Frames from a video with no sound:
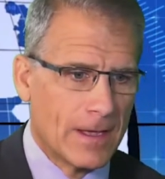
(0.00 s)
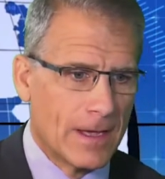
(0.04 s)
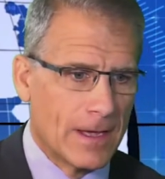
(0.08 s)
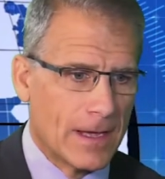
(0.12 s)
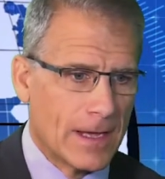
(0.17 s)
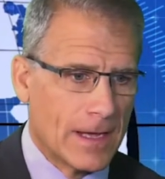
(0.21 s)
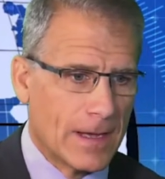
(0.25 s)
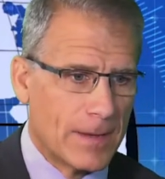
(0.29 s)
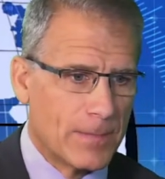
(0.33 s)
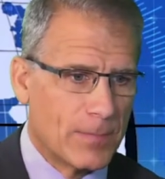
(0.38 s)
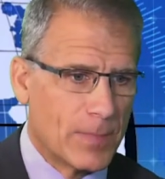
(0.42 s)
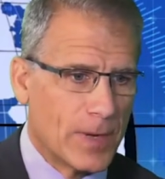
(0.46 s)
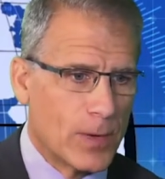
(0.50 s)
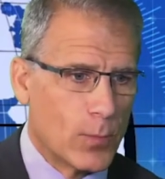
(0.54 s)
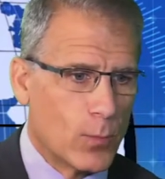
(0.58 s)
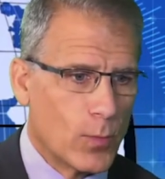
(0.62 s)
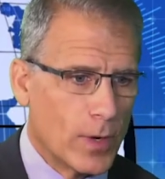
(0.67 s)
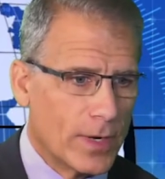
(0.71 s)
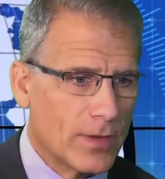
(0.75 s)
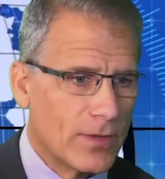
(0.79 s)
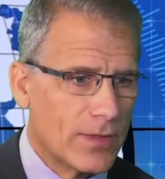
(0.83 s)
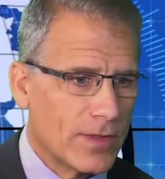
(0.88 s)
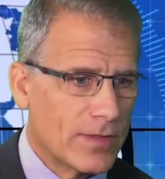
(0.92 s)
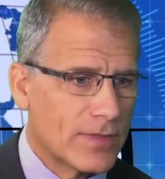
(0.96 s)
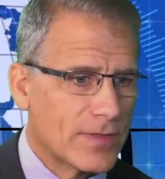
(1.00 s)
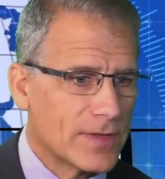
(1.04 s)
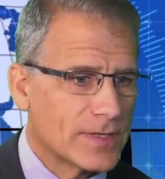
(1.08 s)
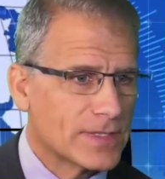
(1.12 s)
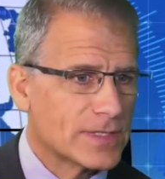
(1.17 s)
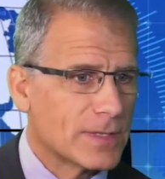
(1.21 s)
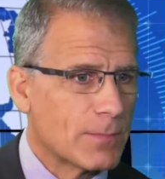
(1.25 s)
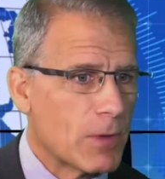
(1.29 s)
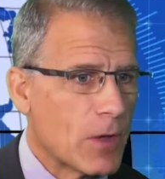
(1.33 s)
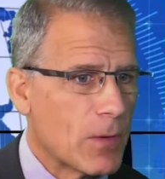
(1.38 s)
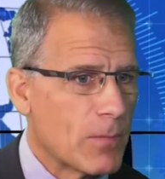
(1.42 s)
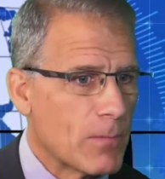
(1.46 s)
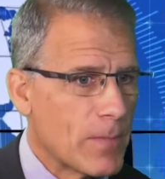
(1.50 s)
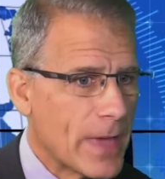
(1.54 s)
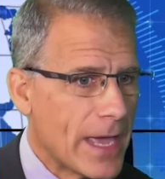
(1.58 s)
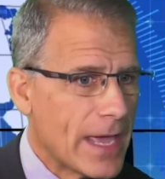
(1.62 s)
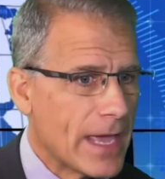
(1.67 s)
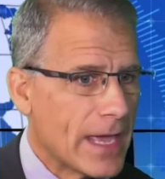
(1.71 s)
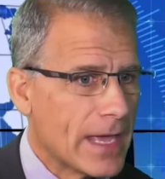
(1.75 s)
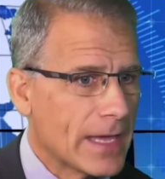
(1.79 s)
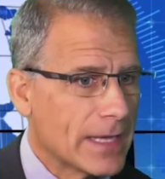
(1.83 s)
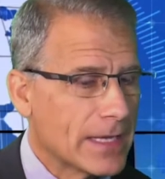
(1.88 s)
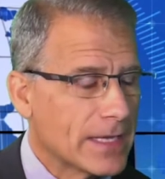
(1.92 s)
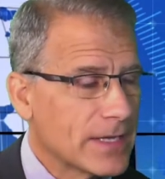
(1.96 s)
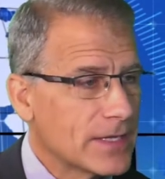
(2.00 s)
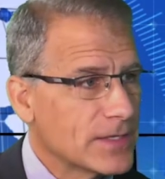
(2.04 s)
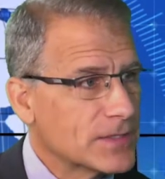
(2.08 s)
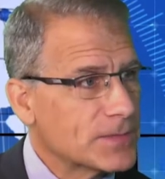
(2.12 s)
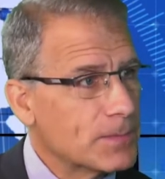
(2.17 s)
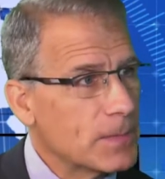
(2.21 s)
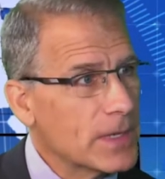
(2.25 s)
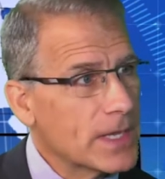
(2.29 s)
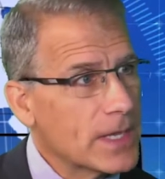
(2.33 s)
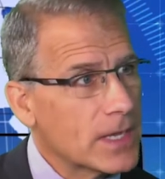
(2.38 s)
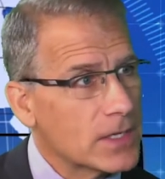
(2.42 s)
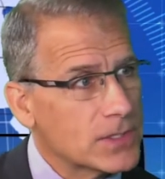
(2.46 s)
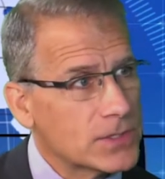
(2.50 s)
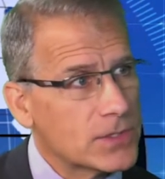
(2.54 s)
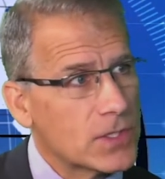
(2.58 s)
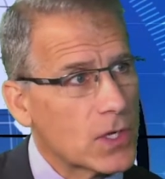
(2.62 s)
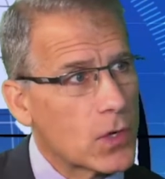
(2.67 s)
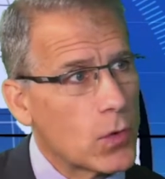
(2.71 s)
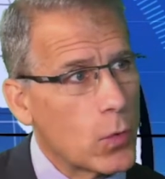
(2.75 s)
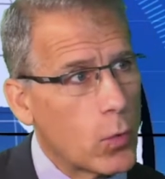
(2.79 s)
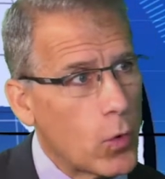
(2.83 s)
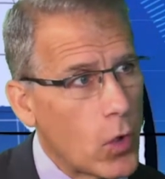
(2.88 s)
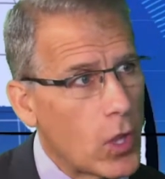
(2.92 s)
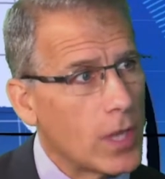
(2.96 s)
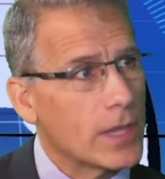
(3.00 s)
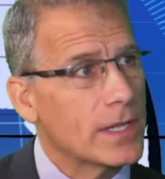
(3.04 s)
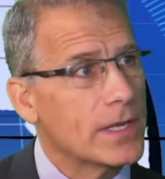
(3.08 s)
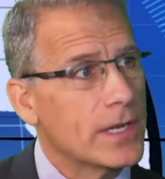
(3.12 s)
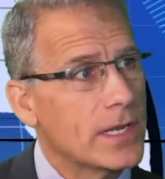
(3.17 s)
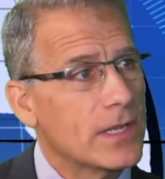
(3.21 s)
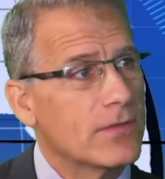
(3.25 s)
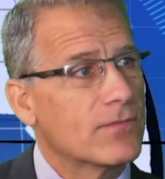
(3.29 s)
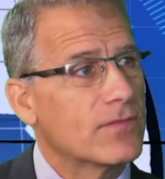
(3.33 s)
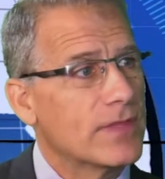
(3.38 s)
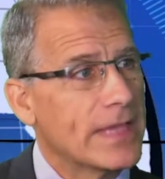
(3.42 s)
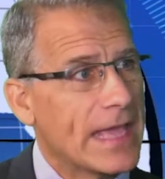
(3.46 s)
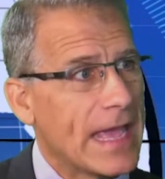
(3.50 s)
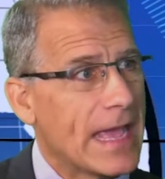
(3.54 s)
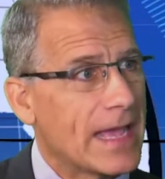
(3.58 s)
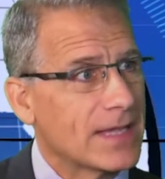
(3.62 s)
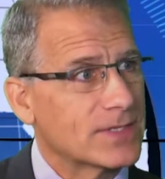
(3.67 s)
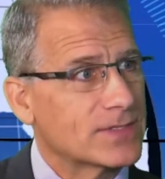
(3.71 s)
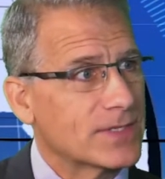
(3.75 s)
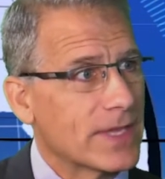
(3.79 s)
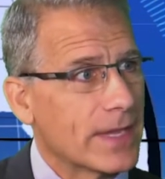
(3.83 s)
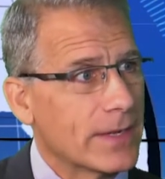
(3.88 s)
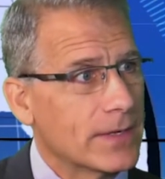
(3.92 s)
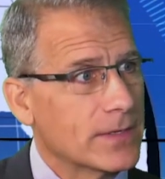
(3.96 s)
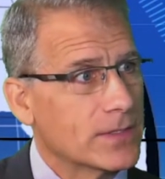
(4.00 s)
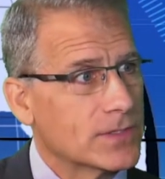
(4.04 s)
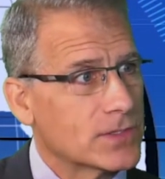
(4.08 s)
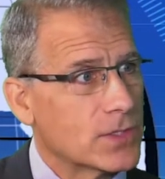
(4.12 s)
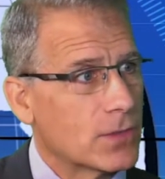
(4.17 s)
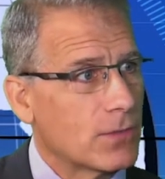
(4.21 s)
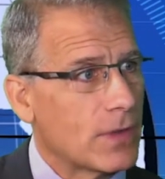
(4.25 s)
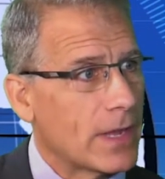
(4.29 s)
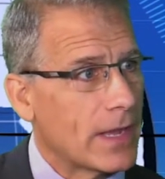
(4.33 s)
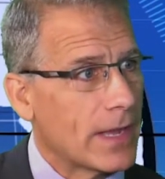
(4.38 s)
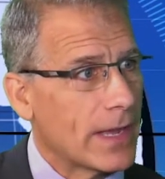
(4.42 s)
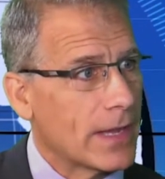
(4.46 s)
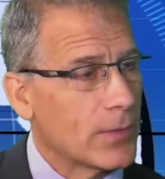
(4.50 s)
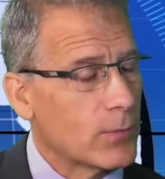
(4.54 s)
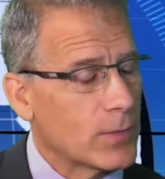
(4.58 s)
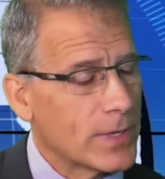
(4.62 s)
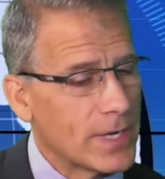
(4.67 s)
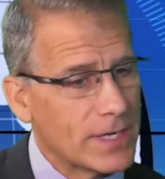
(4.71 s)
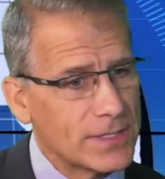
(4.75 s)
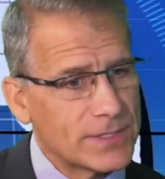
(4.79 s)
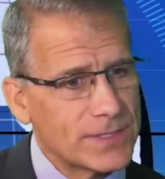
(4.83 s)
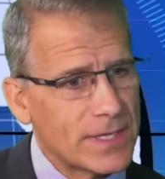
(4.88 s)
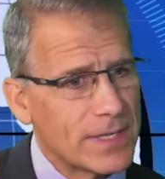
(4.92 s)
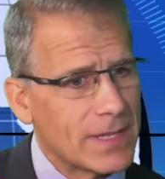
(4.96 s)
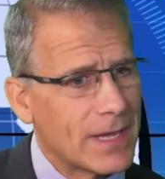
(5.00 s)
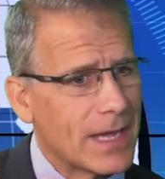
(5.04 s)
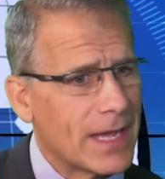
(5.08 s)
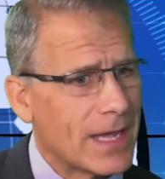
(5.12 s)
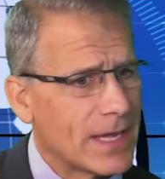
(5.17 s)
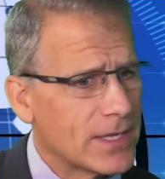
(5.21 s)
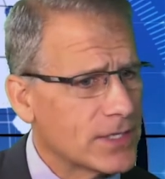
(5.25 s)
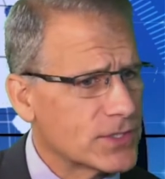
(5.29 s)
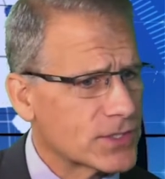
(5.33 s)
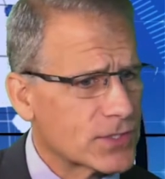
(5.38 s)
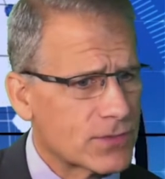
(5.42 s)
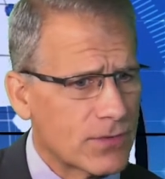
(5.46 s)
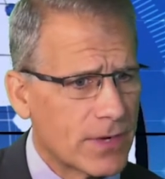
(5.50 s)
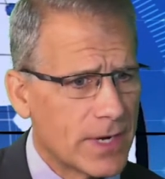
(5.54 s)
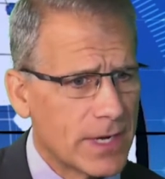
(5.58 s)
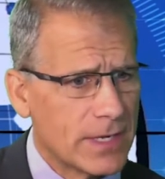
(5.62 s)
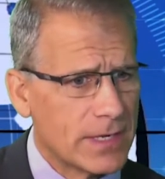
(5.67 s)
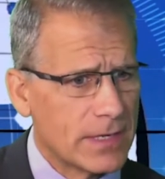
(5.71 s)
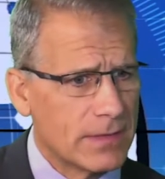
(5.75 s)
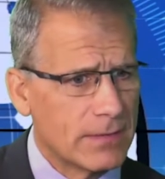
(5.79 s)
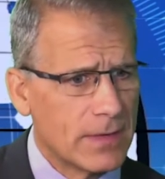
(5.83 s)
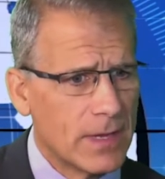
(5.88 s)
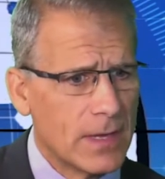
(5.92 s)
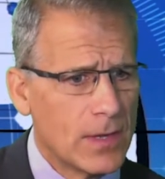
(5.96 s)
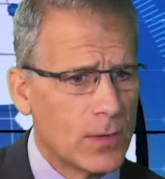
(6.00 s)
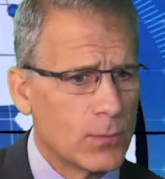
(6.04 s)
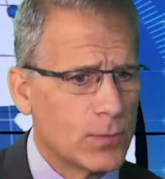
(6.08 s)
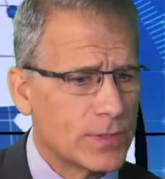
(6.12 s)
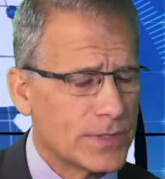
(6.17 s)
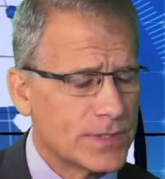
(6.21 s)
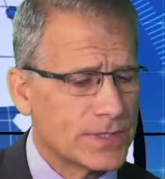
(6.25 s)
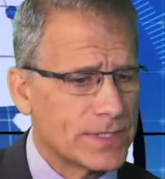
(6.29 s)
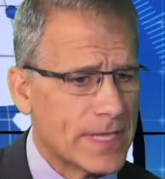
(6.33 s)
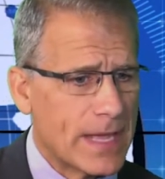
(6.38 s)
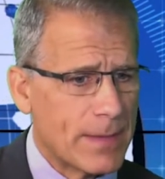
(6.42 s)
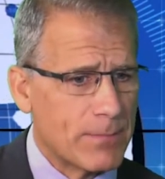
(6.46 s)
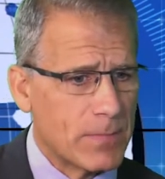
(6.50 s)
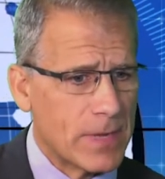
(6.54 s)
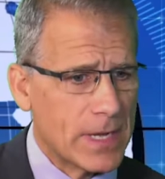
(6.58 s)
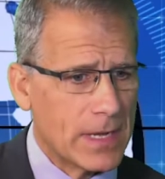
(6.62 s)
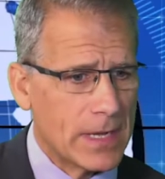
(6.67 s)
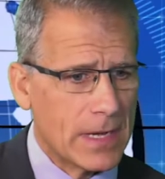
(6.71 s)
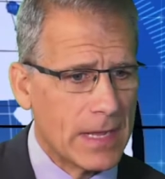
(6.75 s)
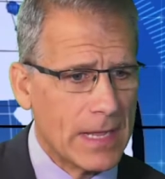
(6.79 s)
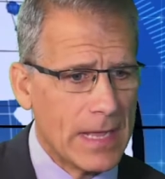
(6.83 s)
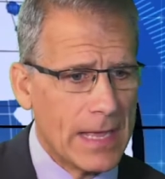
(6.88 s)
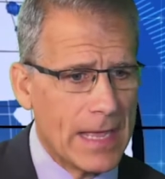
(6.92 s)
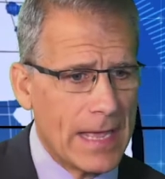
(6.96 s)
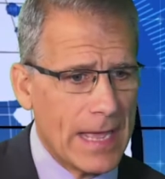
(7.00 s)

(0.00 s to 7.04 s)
Um, but one of the things about MAG is because the quality of the asset is so high, when I say the highest grade, what does that mean?